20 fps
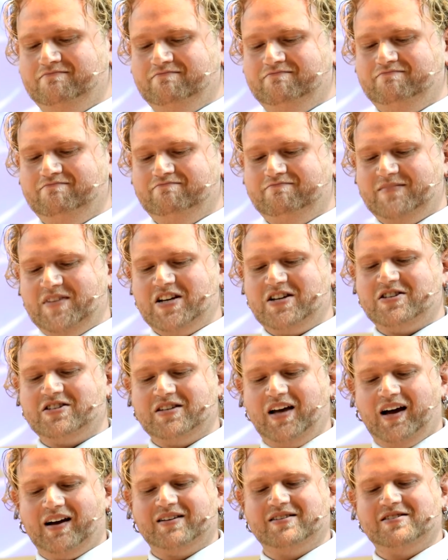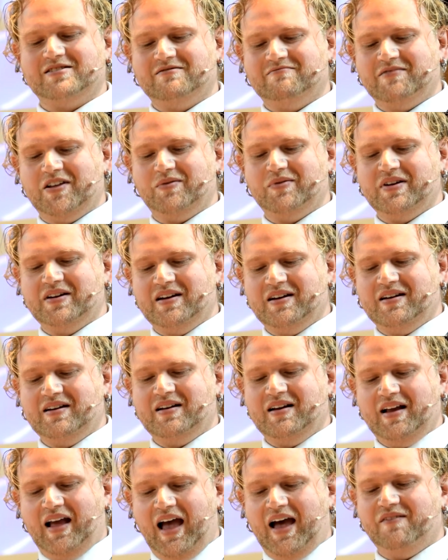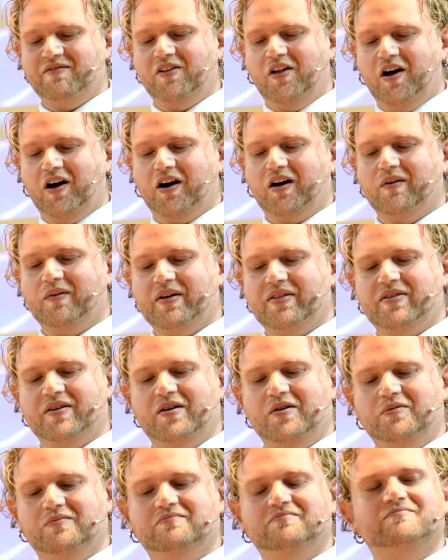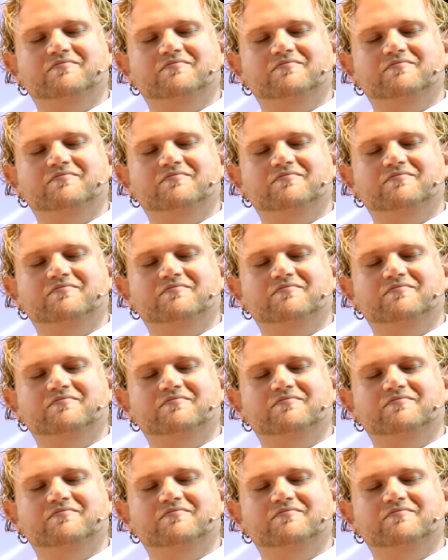It just sucks that we didn't have longer with you.